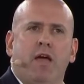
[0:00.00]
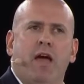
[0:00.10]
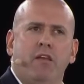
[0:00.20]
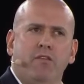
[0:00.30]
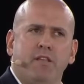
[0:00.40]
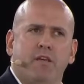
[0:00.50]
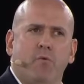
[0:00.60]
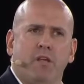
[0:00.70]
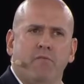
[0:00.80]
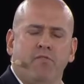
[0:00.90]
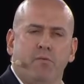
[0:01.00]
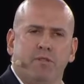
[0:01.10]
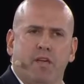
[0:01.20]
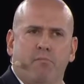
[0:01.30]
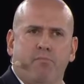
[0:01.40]
how do you think that would have influenced
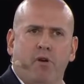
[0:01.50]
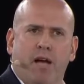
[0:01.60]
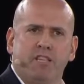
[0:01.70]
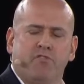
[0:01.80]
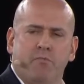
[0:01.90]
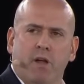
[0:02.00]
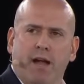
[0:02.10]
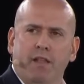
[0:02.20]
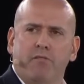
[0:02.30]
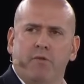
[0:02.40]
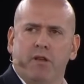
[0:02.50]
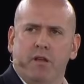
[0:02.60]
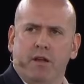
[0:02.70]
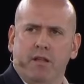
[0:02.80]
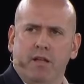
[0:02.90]
that process from 93 to
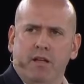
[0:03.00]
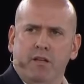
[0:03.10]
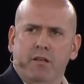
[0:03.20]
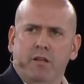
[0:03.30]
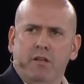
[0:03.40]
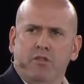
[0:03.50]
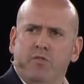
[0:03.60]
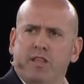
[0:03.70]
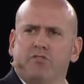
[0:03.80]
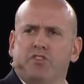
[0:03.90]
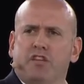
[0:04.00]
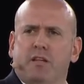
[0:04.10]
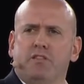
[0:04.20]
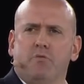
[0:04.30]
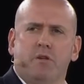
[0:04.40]
98? Do you think there's a
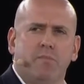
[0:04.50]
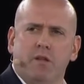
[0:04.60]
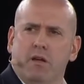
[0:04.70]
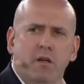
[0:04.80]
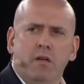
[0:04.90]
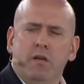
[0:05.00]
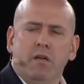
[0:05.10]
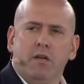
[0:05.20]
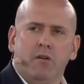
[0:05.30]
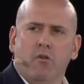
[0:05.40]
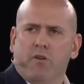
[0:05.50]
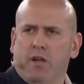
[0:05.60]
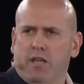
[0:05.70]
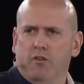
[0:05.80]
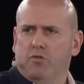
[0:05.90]
chance you would have been a
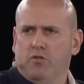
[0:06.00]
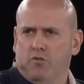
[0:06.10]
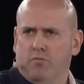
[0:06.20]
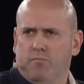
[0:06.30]
overnight YouTube